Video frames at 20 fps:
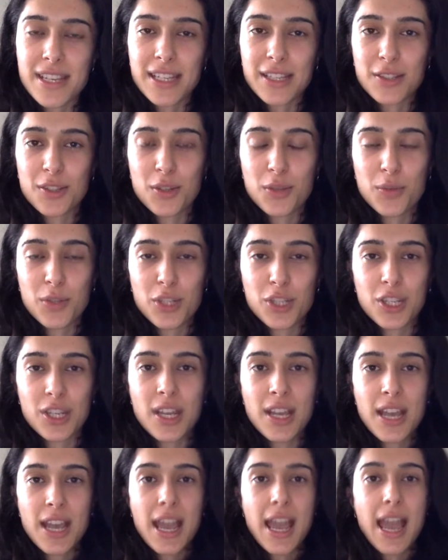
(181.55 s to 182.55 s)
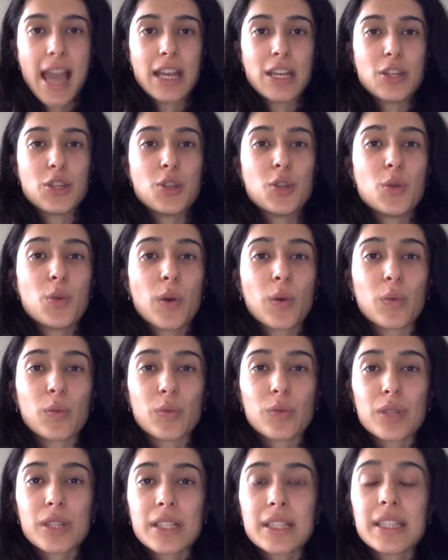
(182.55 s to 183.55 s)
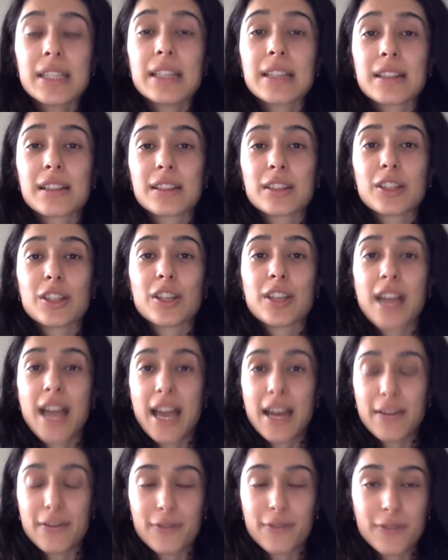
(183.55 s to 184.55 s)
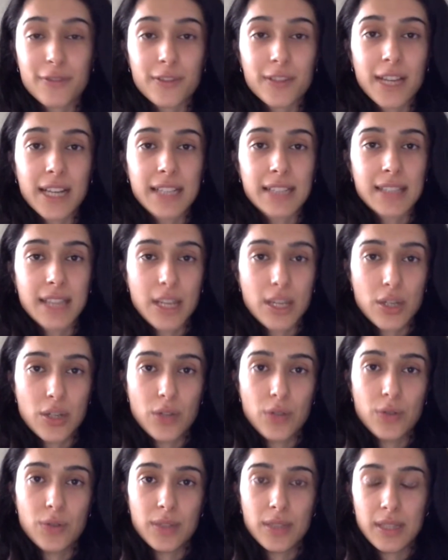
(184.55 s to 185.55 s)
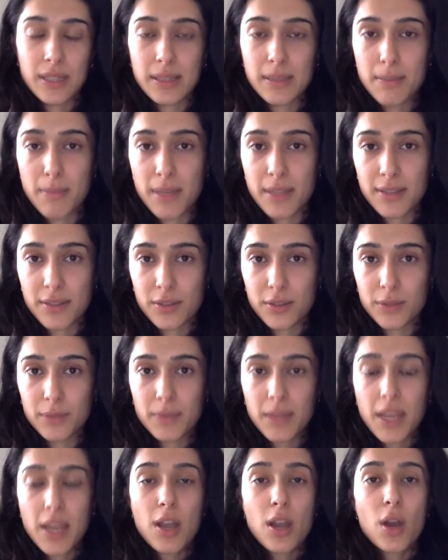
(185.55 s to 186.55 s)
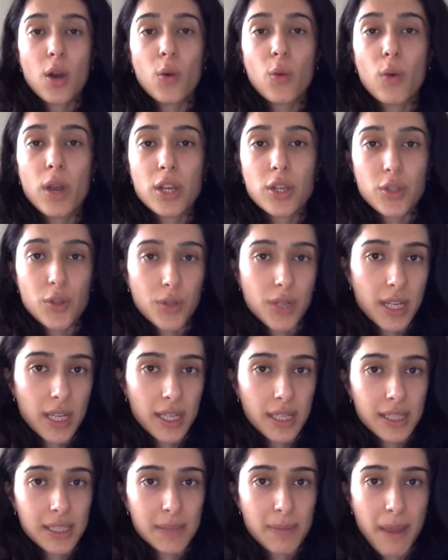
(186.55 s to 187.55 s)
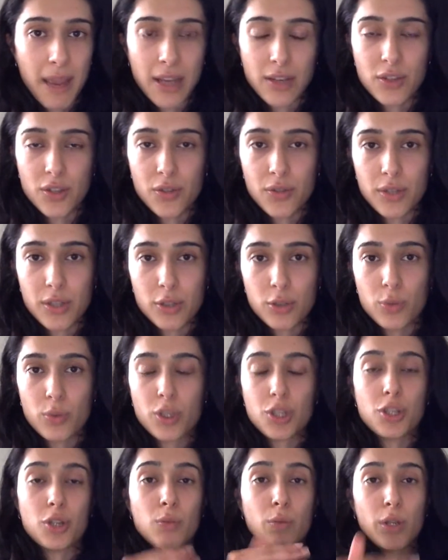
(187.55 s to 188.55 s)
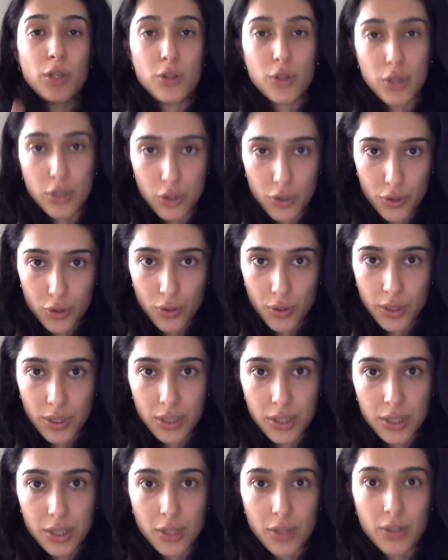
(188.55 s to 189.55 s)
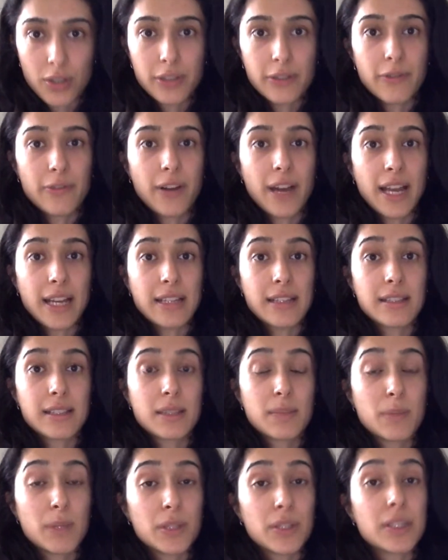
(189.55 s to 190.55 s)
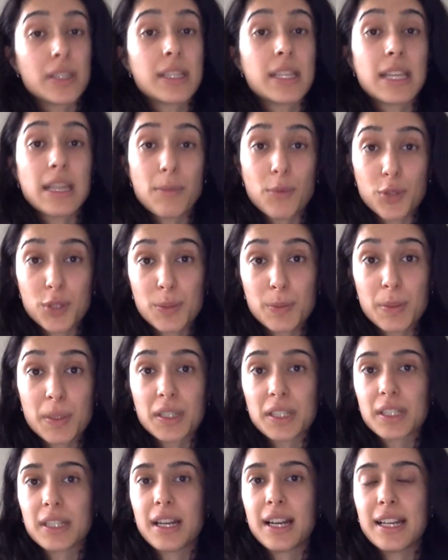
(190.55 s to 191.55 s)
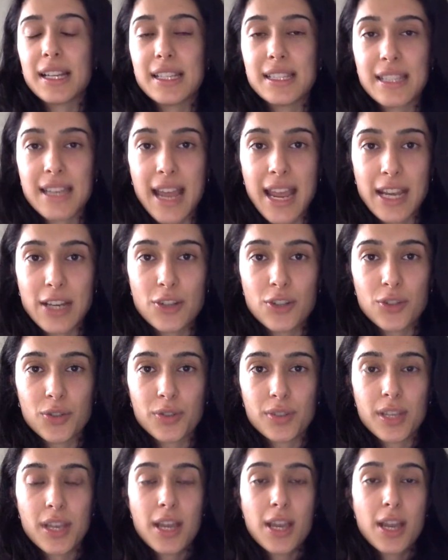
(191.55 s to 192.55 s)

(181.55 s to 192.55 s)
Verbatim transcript: intuition, and you are really going to learn how to flex and use this muscle. When you can expand your intuition, when you can tune into your divine spirit team, your spirit guides, and angels,